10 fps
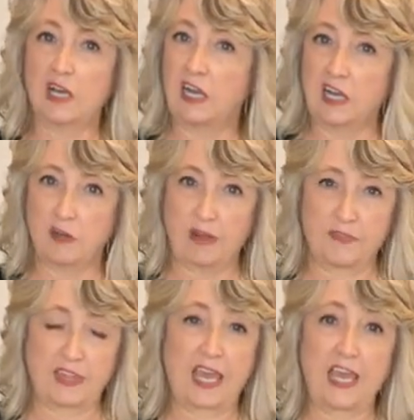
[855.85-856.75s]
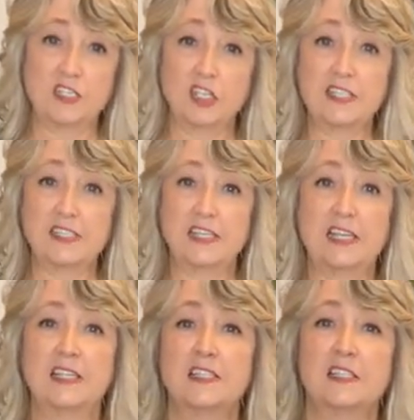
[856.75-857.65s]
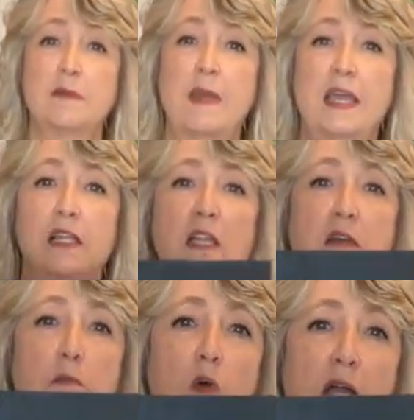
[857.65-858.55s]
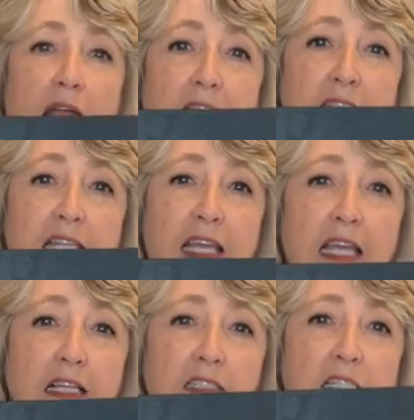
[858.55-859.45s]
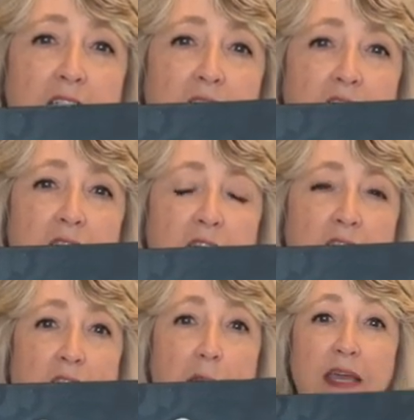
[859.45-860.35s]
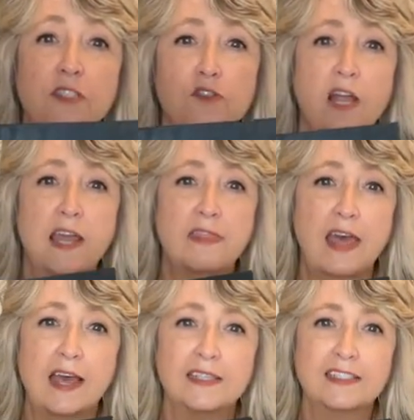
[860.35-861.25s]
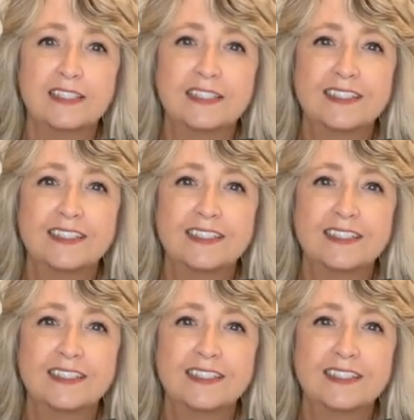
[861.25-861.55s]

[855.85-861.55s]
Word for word: uh, around the edges to make it look more antique. I may try that.